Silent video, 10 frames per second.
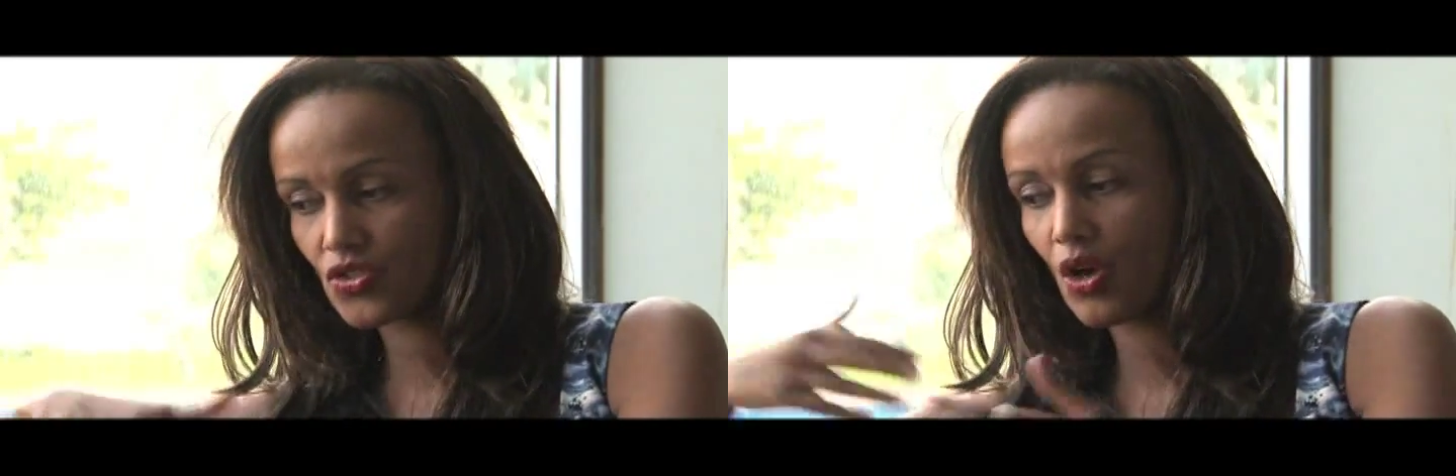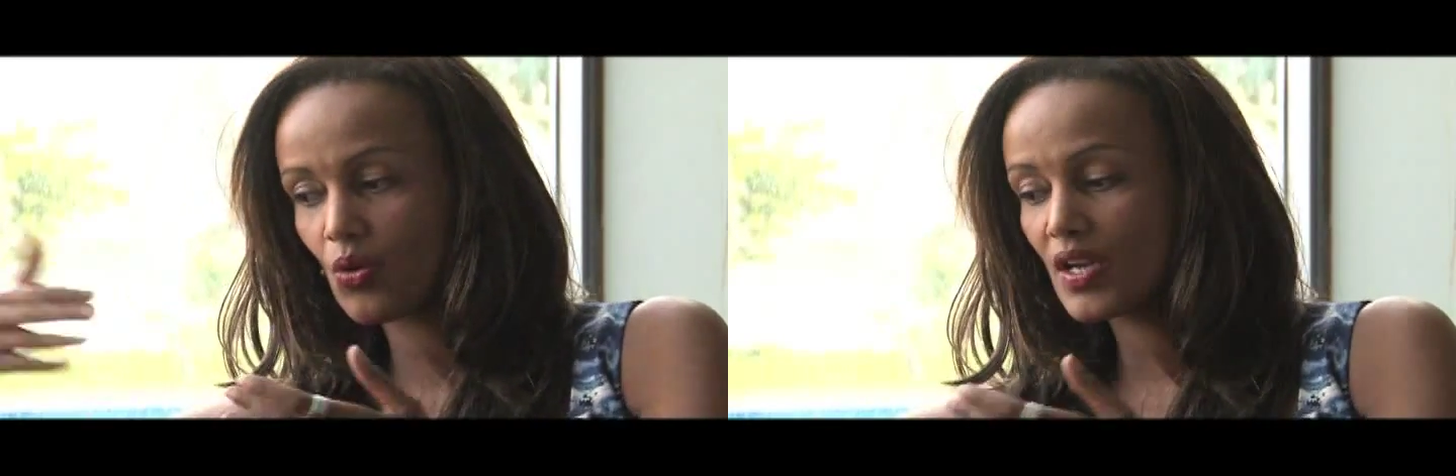
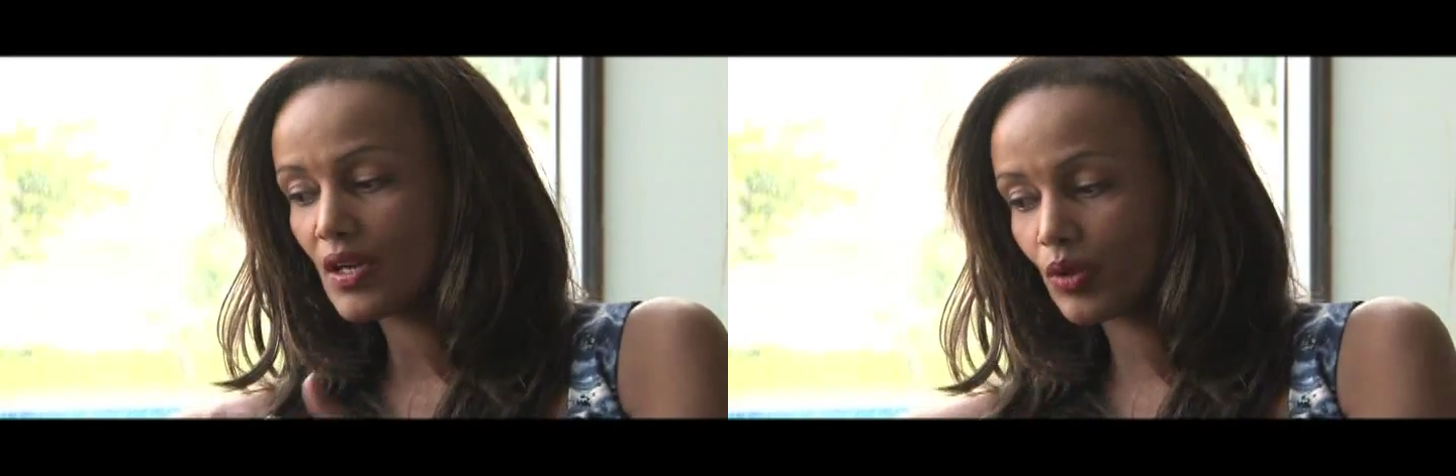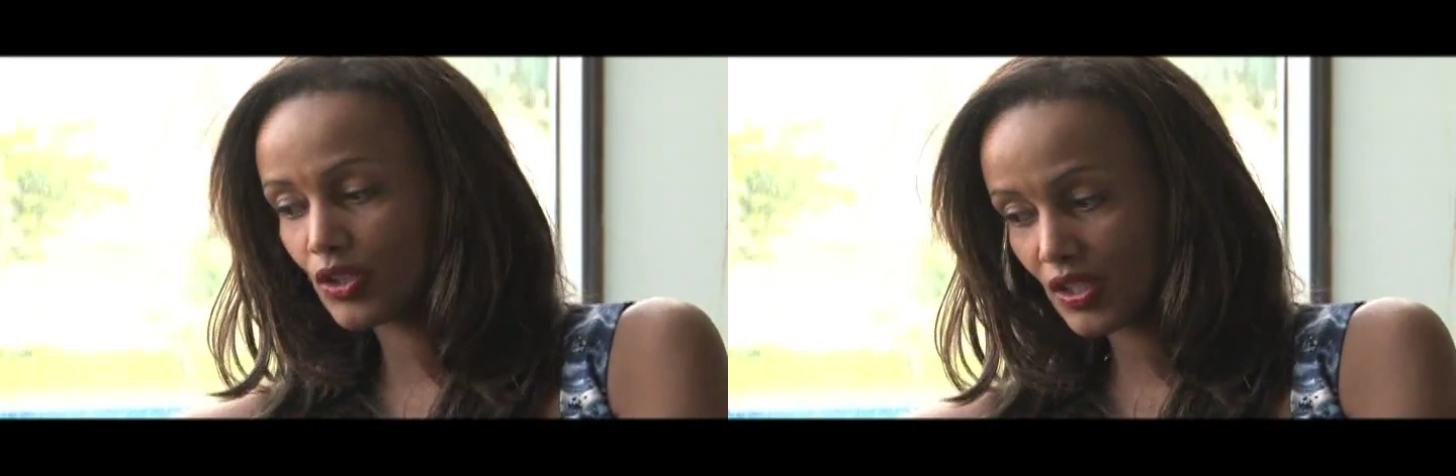So
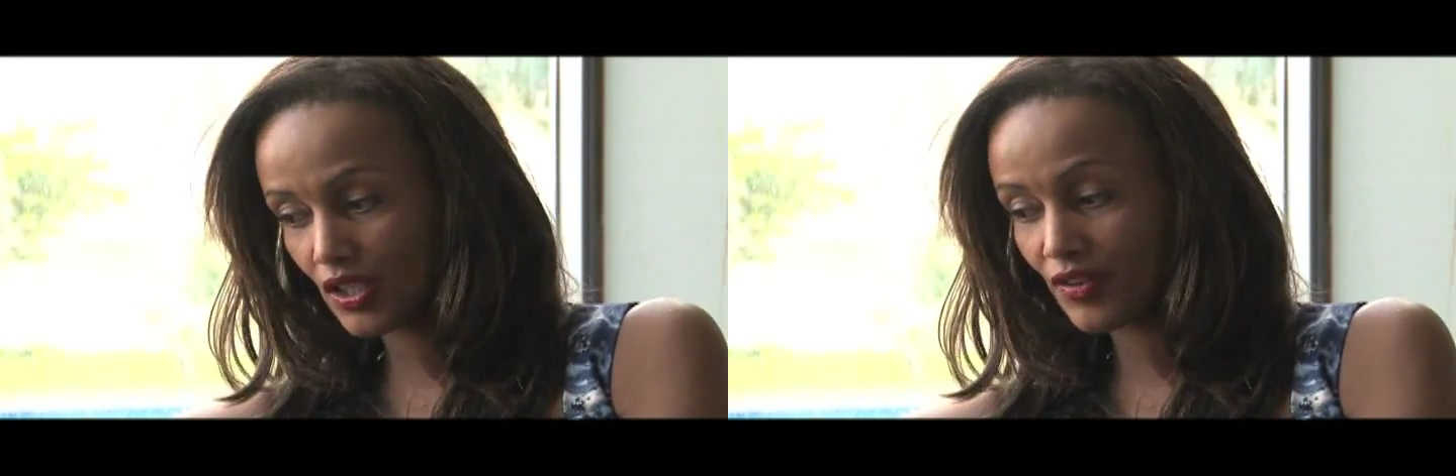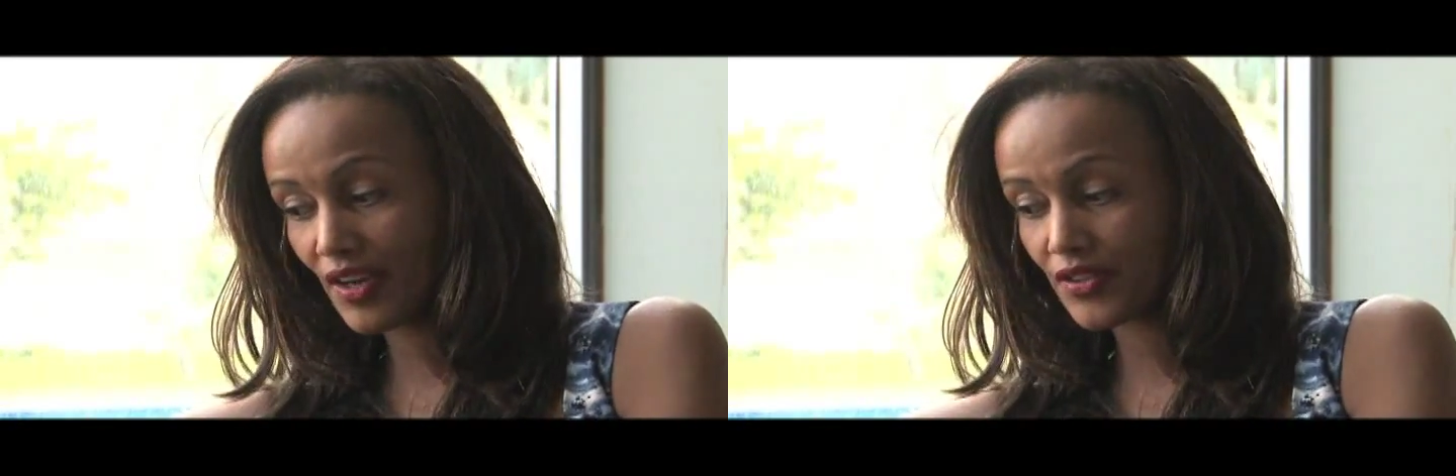when you think
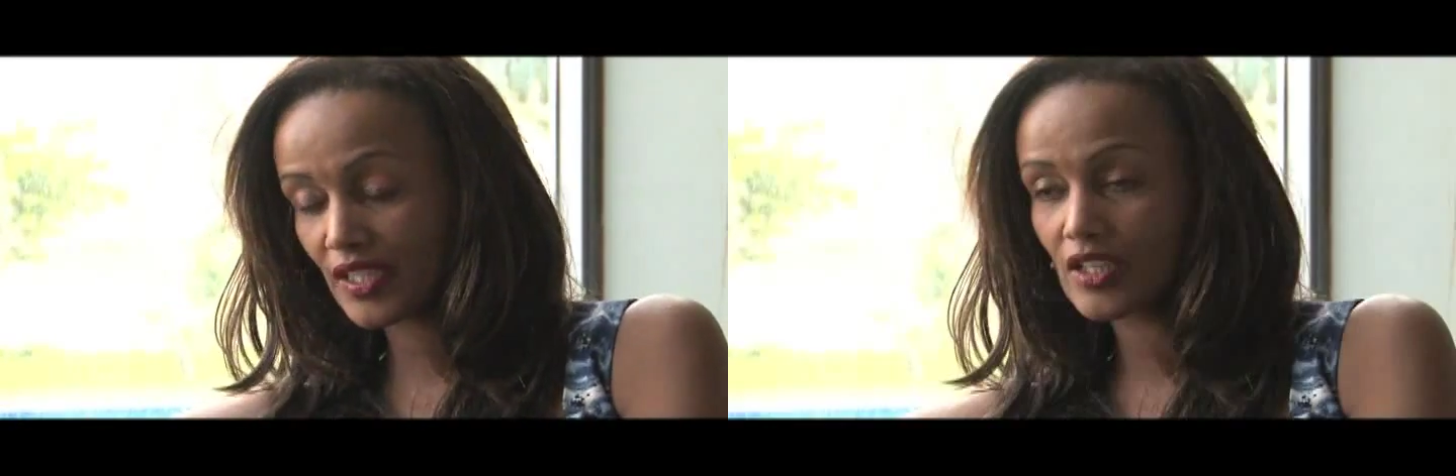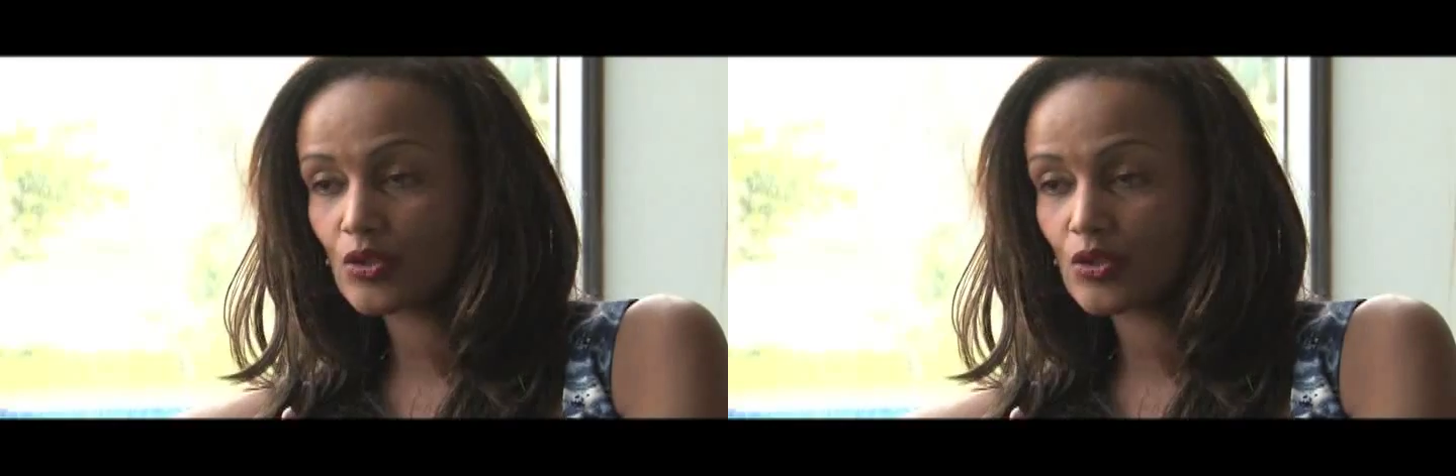of Africa,